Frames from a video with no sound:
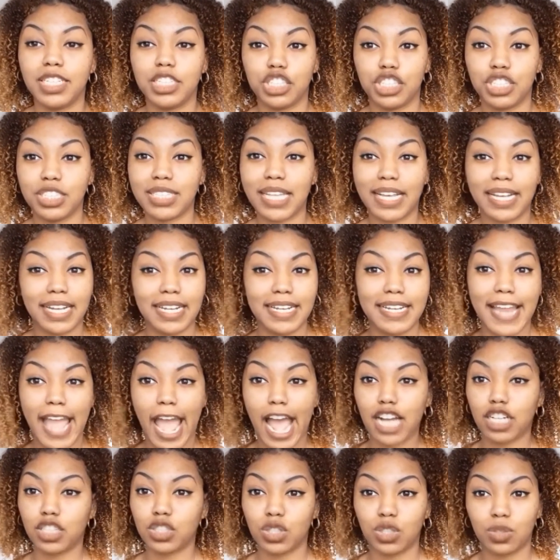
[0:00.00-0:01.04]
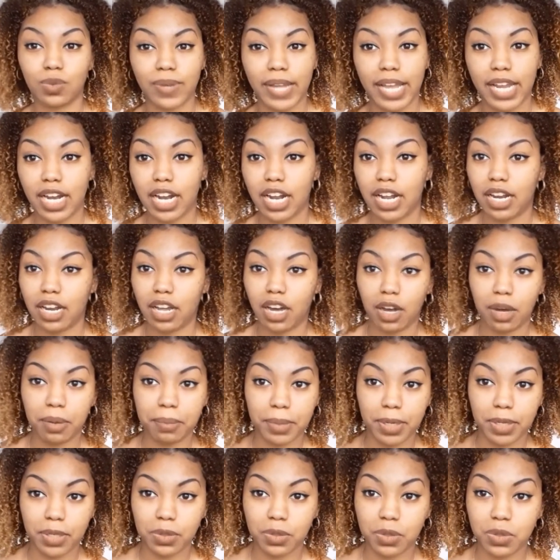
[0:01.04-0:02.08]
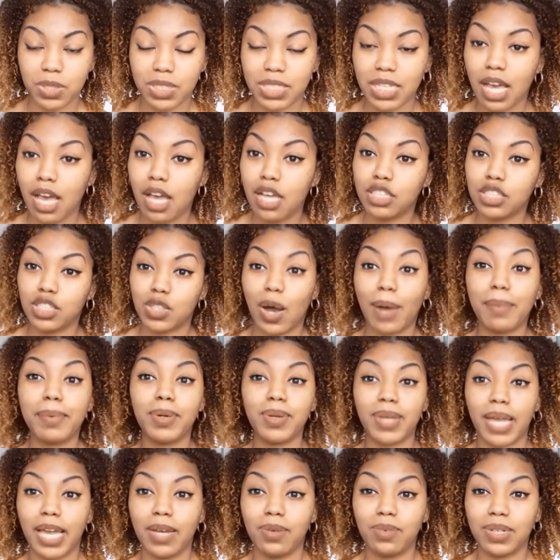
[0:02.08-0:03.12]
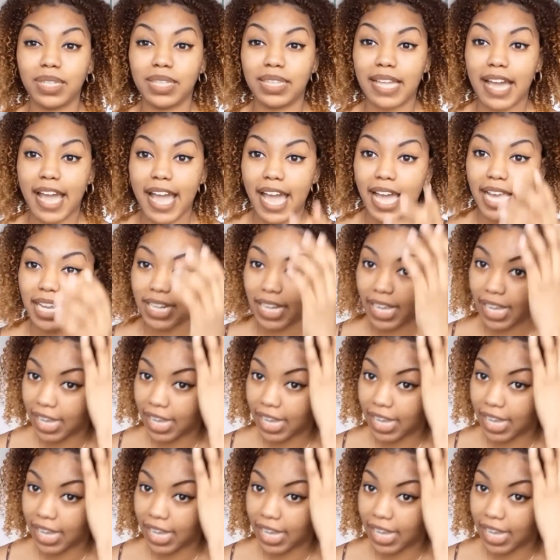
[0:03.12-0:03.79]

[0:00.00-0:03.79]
Just like a natural redhead almost. So I'm okay with that.